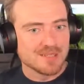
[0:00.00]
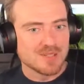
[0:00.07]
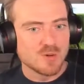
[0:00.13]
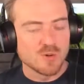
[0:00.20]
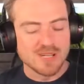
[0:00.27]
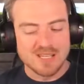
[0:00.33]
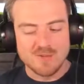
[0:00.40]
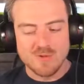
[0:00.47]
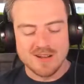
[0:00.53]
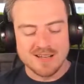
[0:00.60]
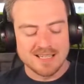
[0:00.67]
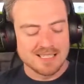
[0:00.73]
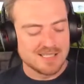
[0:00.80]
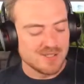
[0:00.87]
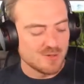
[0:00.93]
Courtney
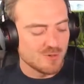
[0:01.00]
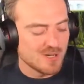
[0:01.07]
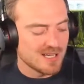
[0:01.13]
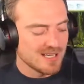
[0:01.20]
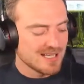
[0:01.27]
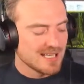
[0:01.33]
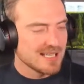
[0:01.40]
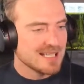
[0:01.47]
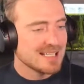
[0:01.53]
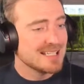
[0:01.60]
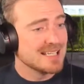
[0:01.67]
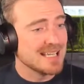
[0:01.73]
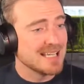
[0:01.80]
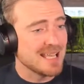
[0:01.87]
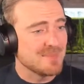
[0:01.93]
wanted to
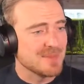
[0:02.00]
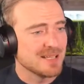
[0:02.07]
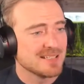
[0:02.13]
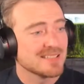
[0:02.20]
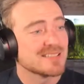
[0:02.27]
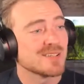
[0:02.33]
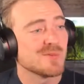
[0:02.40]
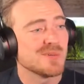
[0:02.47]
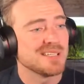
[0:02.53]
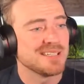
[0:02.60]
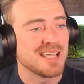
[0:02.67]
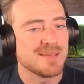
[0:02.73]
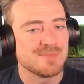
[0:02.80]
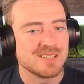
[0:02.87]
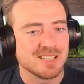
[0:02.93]
name it, so we
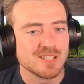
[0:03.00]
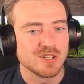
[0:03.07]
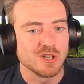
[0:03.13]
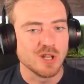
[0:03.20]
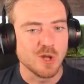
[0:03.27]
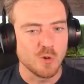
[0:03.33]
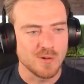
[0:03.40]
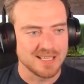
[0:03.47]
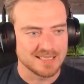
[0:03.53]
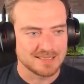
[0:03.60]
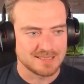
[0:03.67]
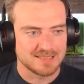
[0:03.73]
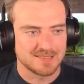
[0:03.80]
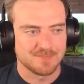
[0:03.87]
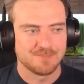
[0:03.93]
named it
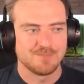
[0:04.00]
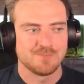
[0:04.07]
Lotus.